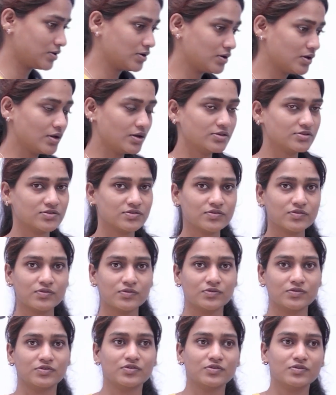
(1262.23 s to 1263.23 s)

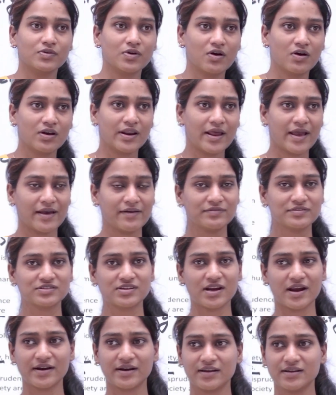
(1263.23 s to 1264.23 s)
So, you all have
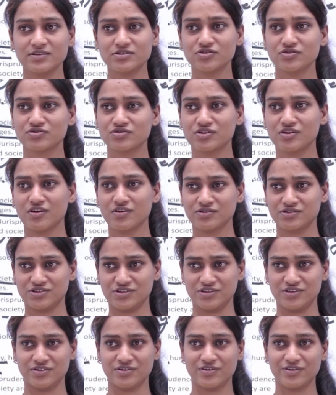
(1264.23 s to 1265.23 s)
studied
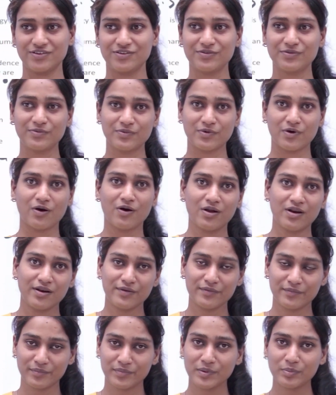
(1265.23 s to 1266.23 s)
sociology, or you all
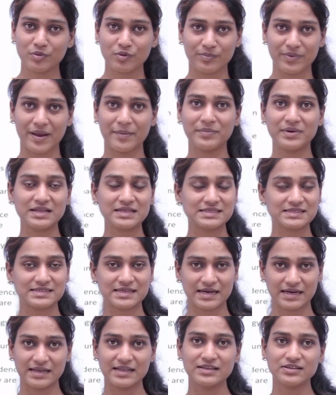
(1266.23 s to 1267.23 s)
be probably
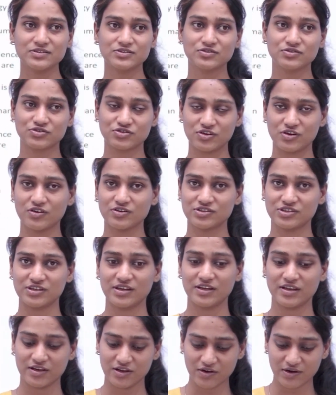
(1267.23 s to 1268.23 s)
studying sociology
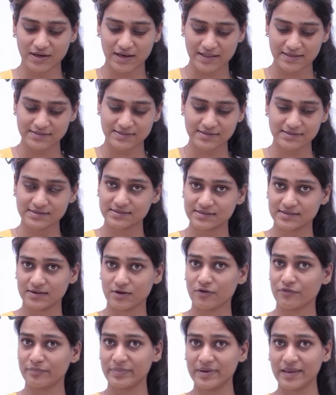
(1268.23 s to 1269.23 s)
in your classes
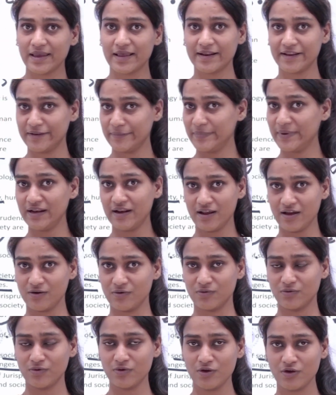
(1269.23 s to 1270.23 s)
of PLLB
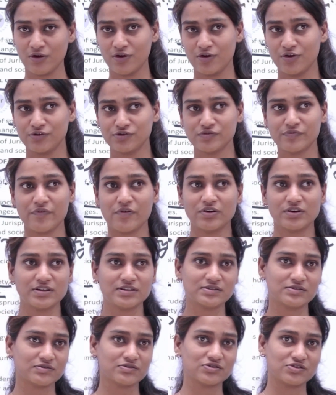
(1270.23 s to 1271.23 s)
now. What is
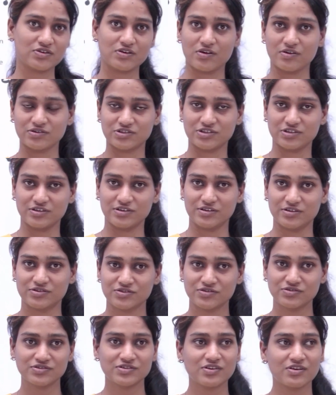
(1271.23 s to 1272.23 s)
sociology?
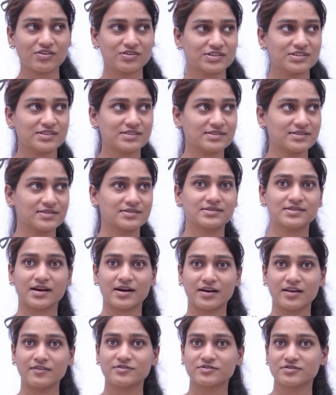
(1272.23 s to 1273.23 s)
Sociology is the
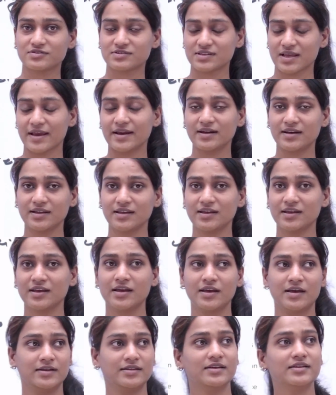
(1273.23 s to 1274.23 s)
study of society,
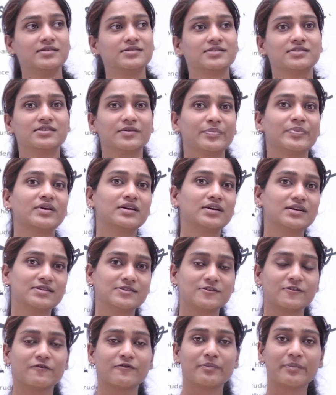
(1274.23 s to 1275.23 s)
the interdependence
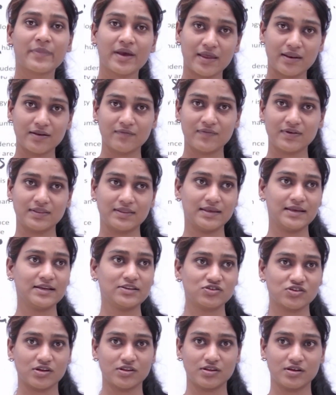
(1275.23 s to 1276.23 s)
of men with
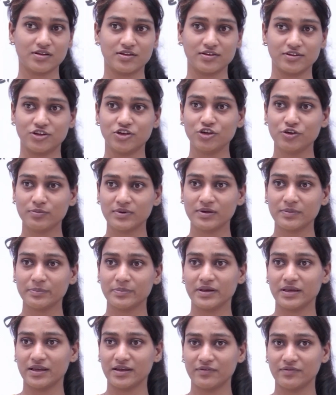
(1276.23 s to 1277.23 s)
each other, the human
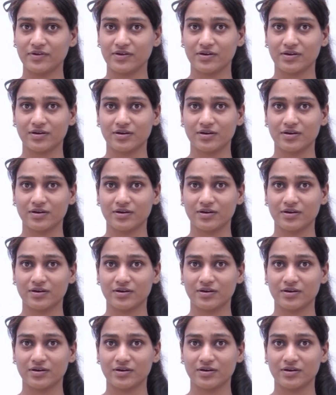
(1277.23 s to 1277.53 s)
behavior.